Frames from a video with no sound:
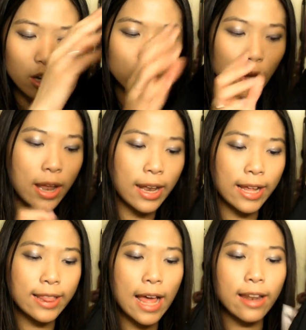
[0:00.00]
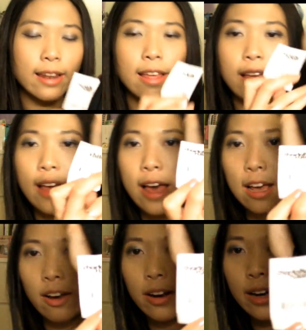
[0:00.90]
So I like that.
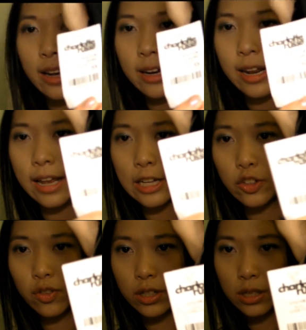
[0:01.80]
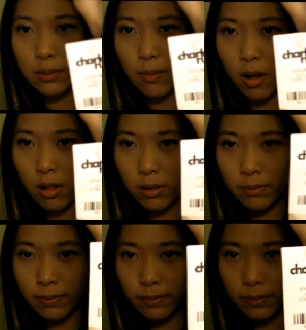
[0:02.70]
Got it in extra small.
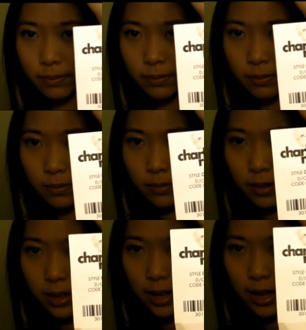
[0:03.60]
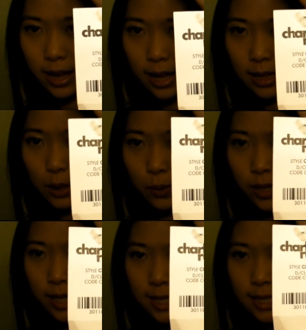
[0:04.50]
And this one
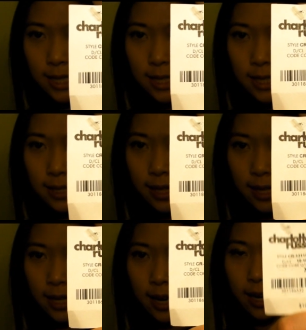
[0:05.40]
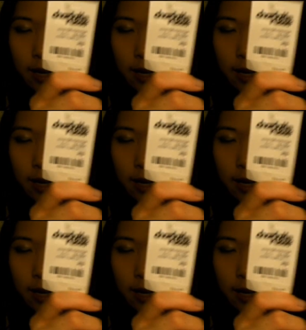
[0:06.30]
is $16.99.